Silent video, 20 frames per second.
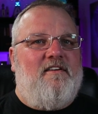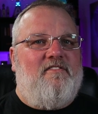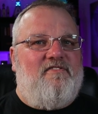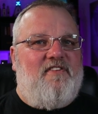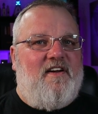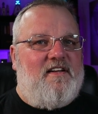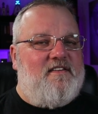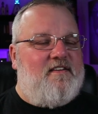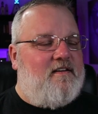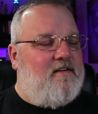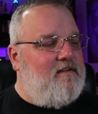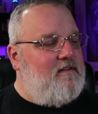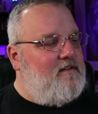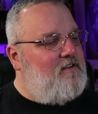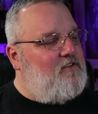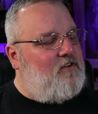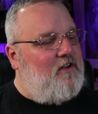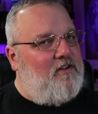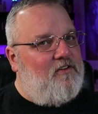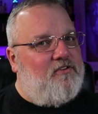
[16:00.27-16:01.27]
fentanyl
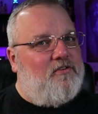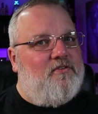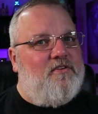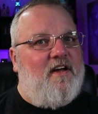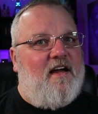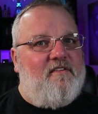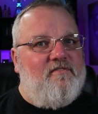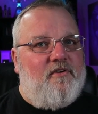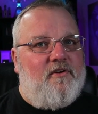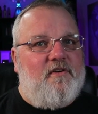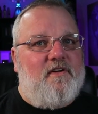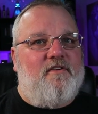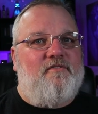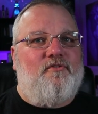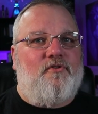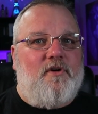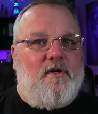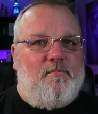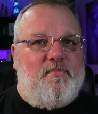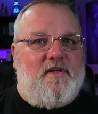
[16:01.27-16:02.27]
is also diverted
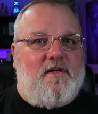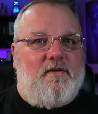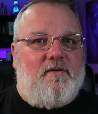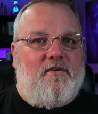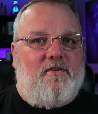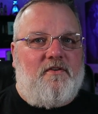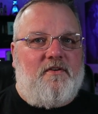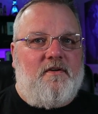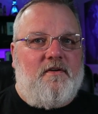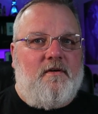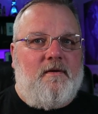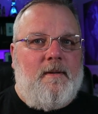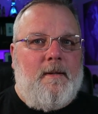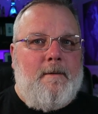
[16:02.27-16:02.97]
for abuse.